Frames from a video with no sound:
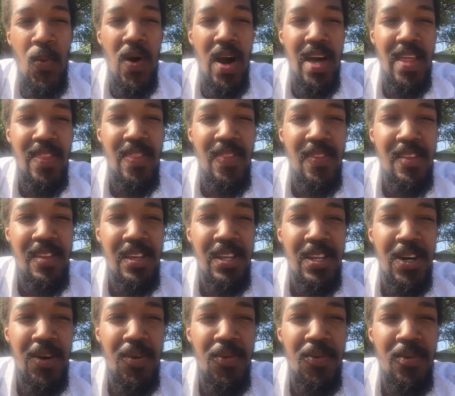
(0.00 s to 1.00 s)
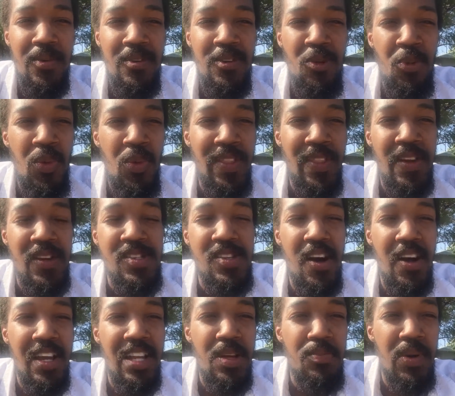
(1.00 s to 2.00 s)
what they're
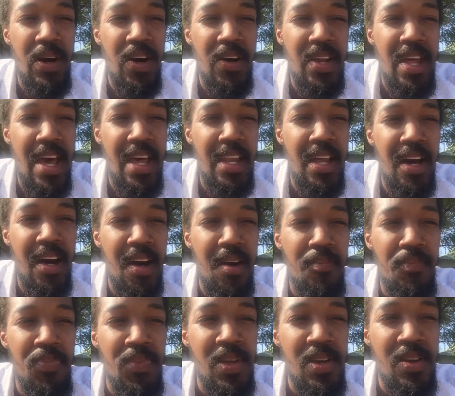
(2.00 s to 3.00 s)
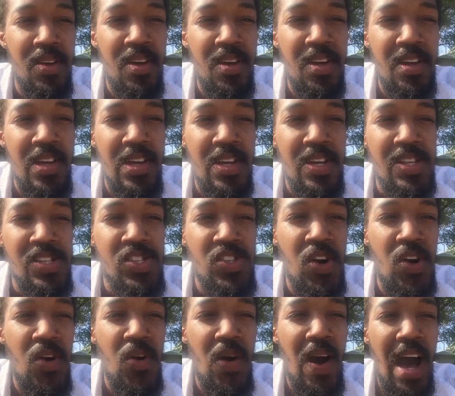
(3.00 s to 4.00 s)
talking about. And
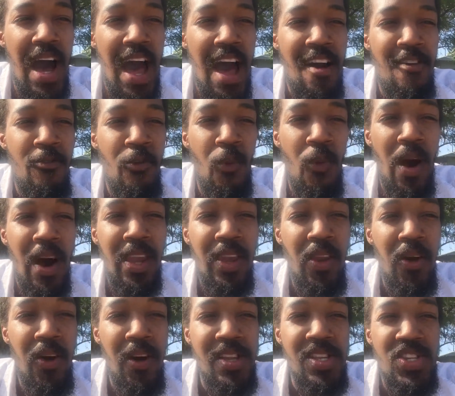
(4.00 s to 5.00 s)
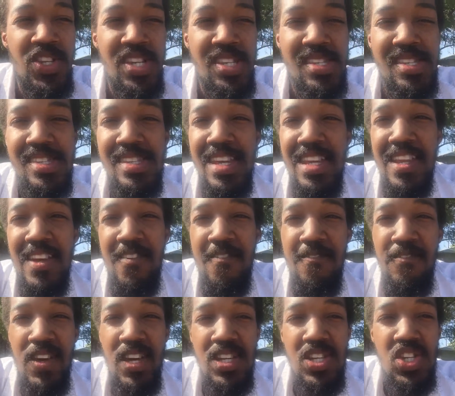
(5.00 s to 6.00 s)
so I have one on Jesus eating
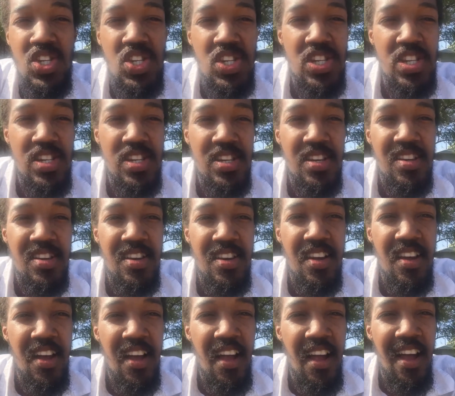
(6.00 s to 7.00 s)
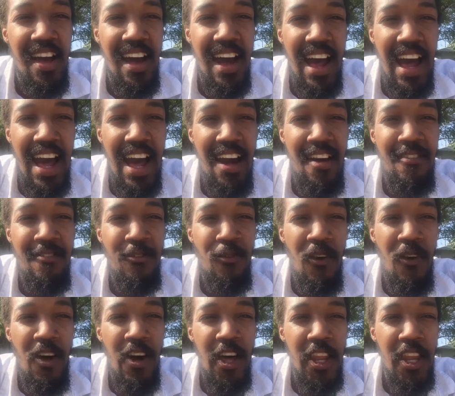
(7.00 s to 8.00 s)
fish. I have
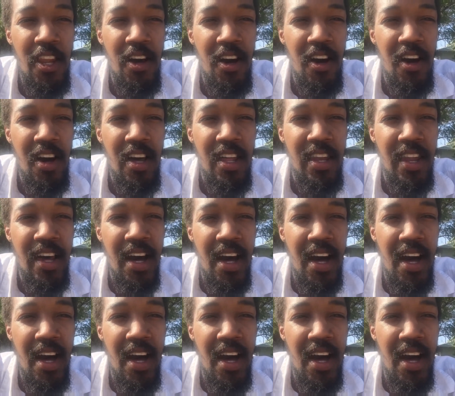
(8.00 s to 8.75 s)
one on